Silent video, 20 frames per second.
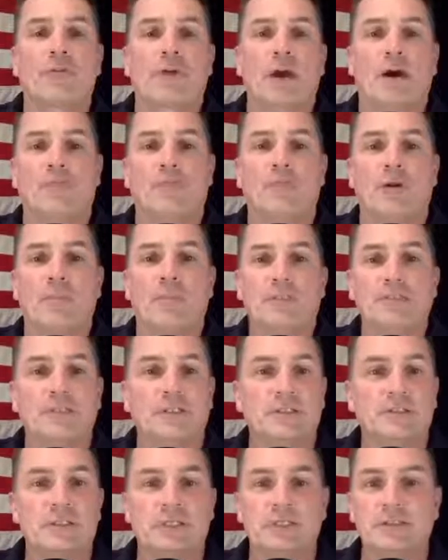come from? Is
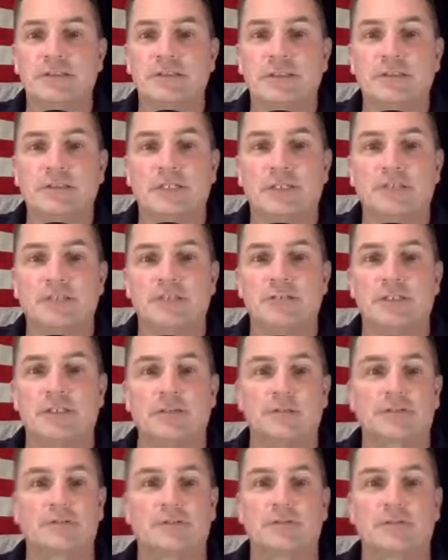it just is it
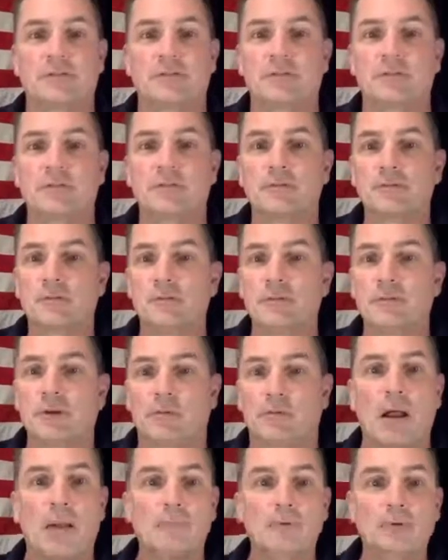just
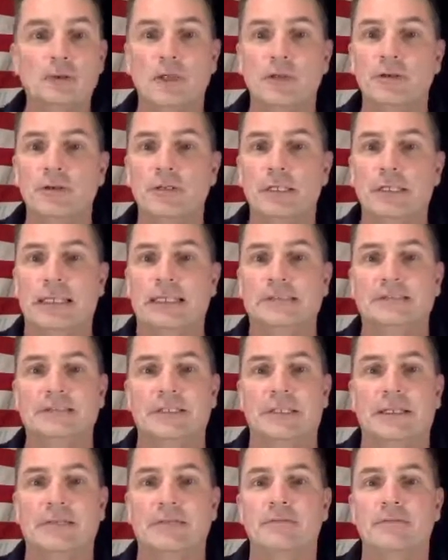corruption? Is
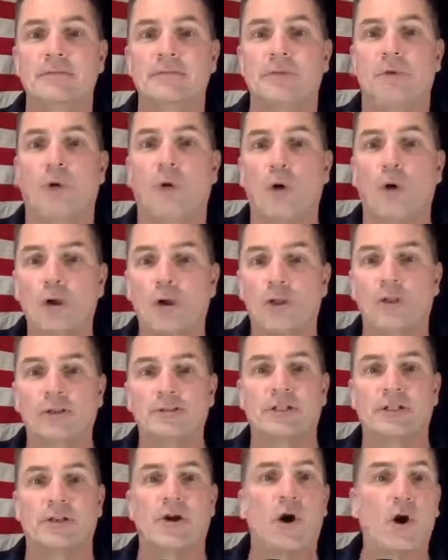it oil?
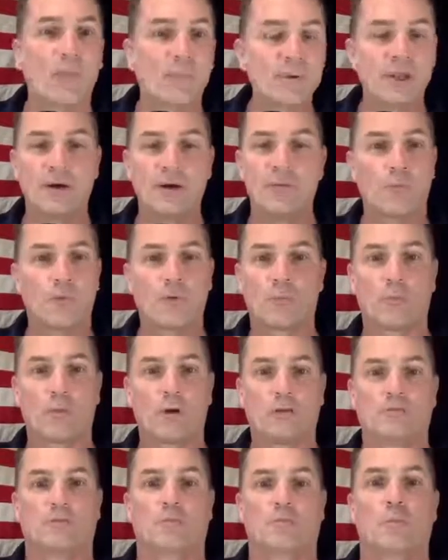Is it opium?
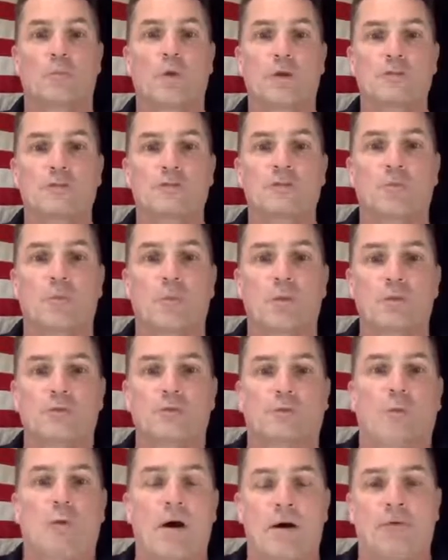What? Where's the? What's
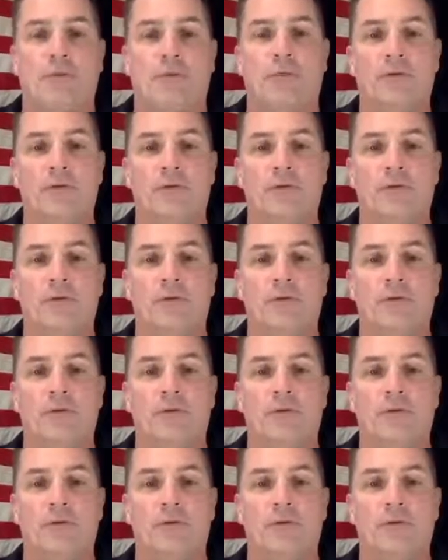the wealth?